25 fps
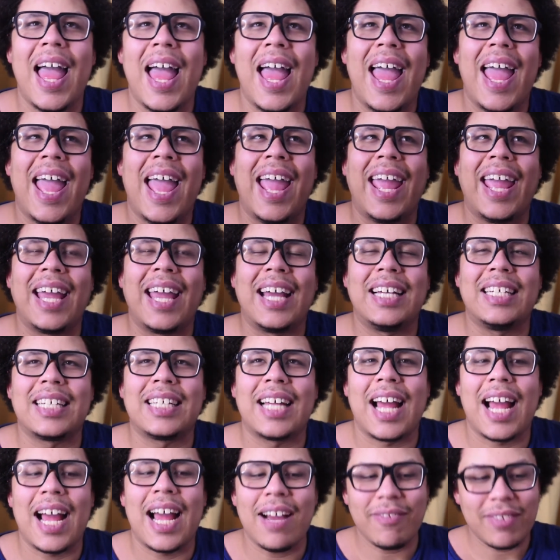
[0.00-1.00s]
And I
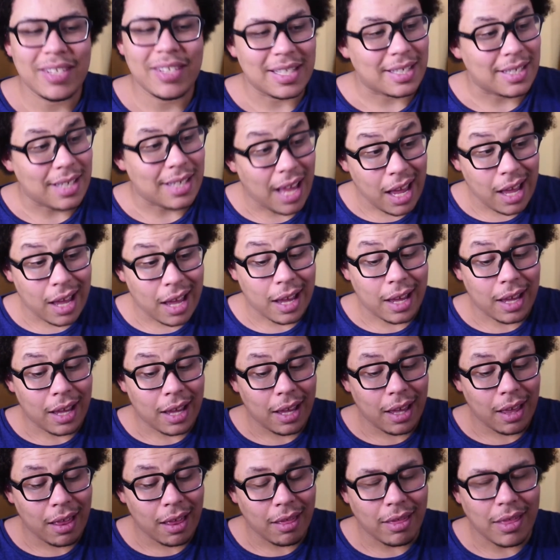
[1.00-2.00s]
have to say
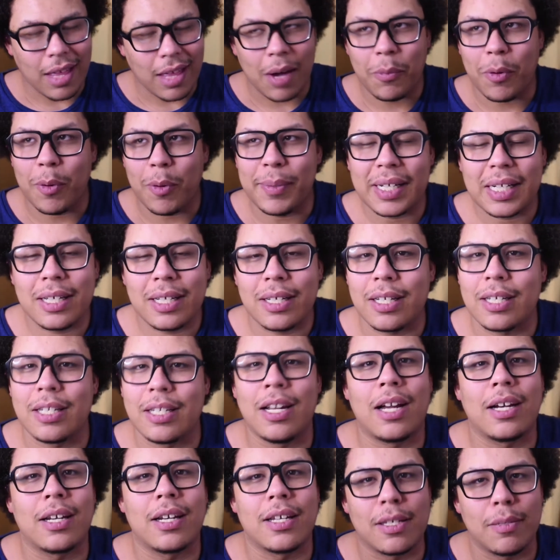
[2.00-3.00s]
that Rebecca did not
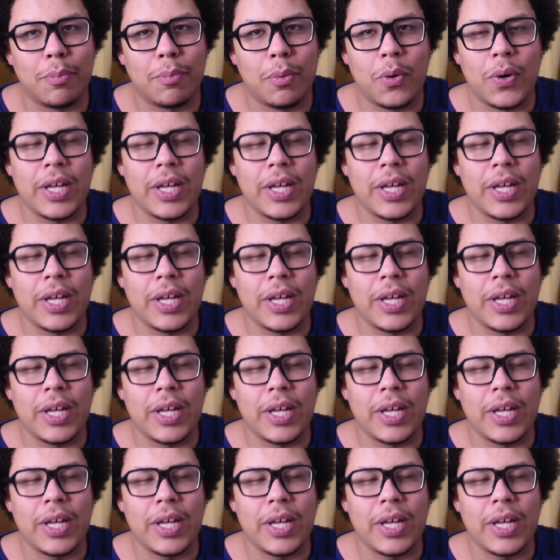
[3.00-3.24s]
disappoint.